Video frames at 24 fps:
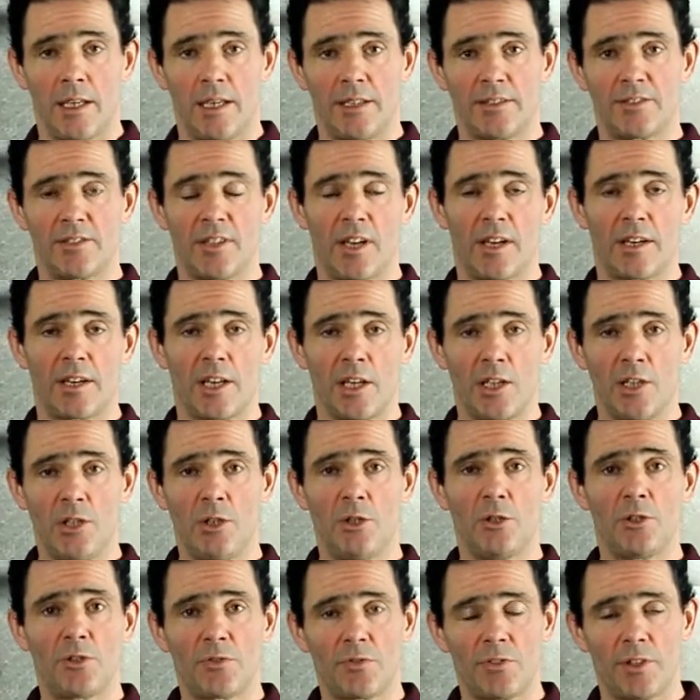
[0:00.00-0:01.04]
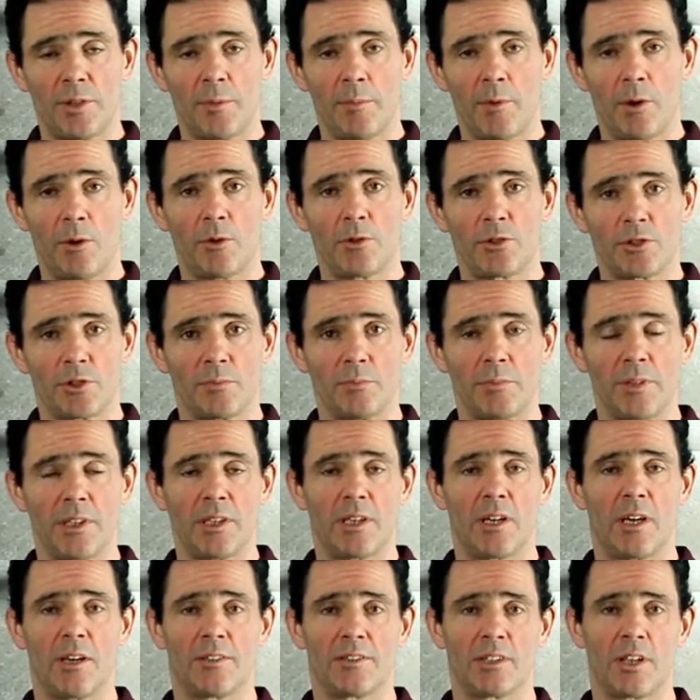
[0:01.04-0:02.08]
is not a useful emotion
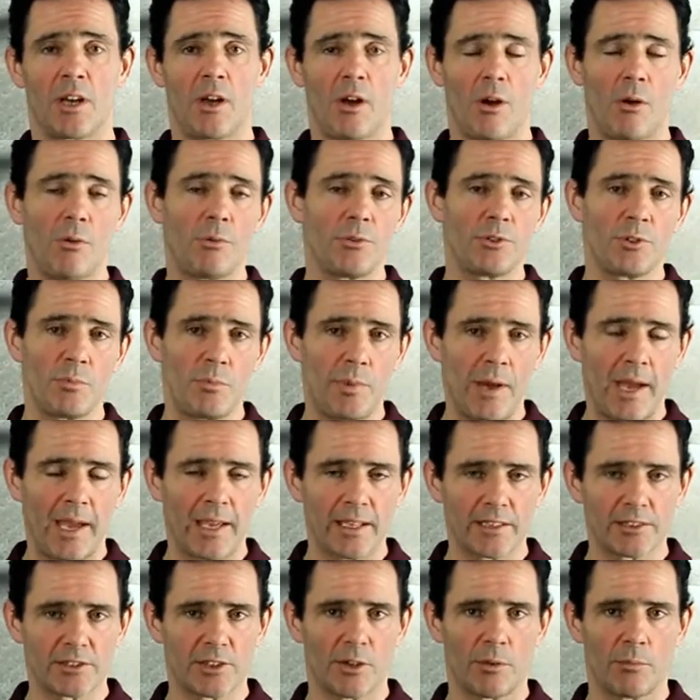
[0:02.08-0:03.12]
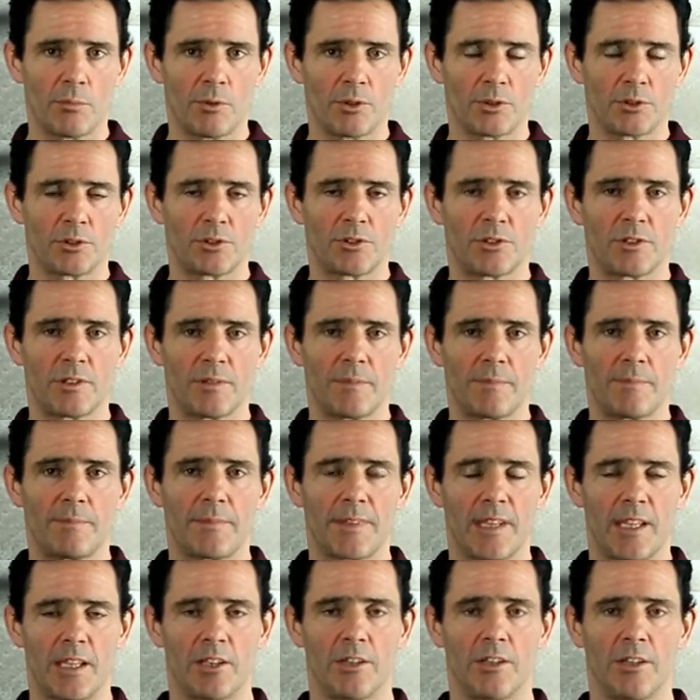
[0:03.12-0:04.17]
because it holds you back so much
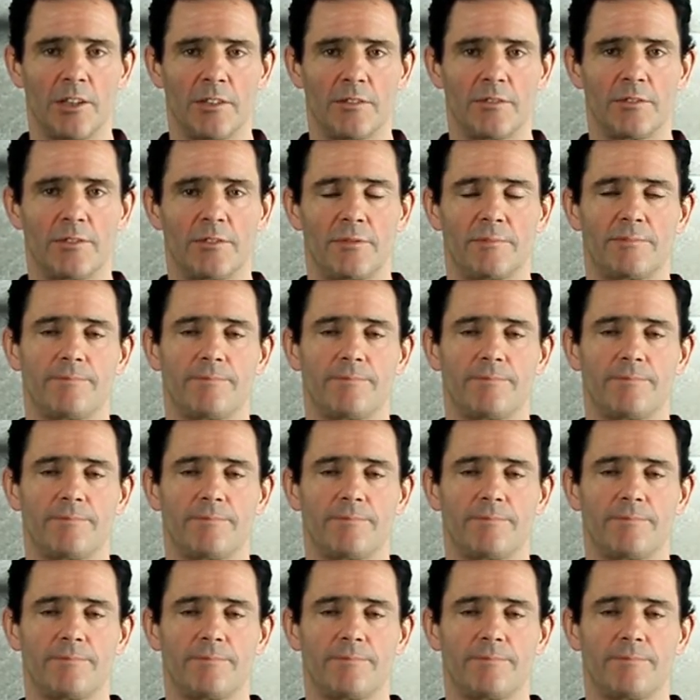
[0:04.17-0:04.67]
in life.